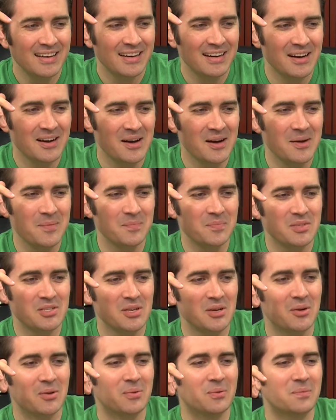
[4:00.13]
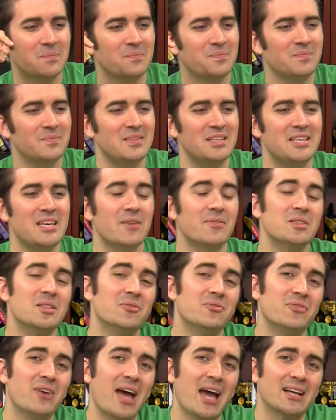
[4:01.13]
Um, so given
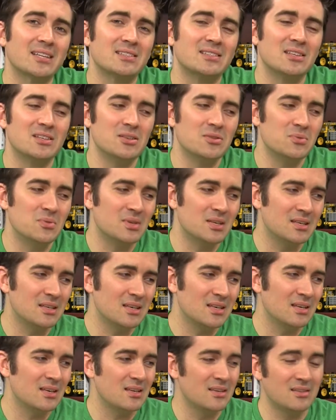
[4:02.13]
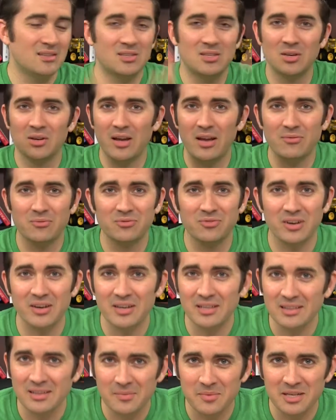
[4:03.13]
the fact that you have
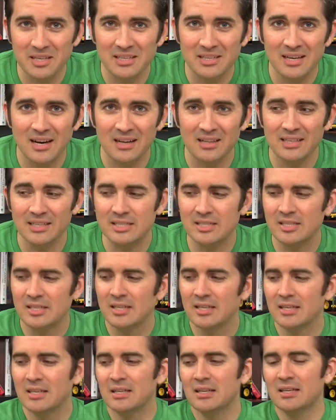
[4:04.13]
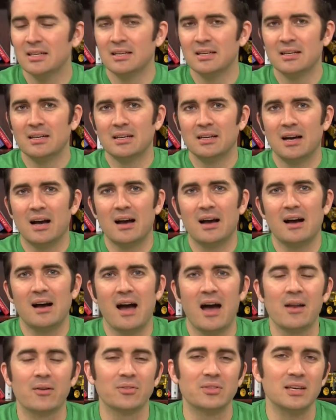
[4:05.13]
very limited knowledge, uh,
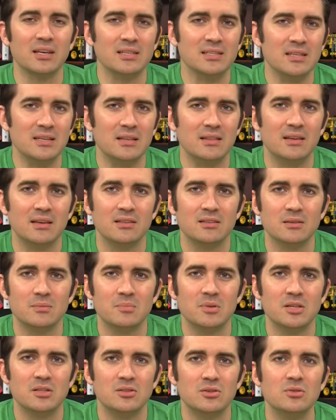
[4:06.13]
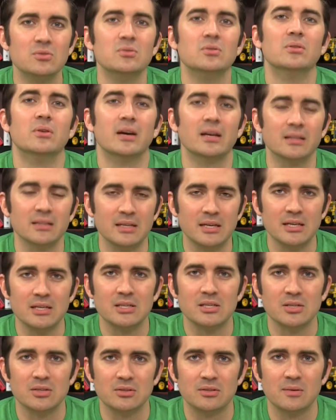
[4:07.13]
I don't think it's anything to be too greatly
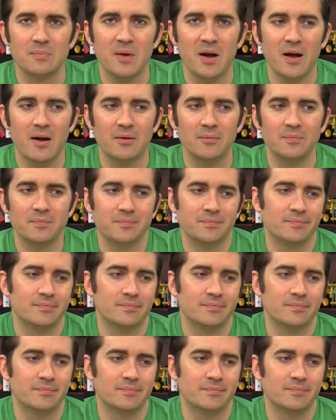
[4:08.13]
concerned about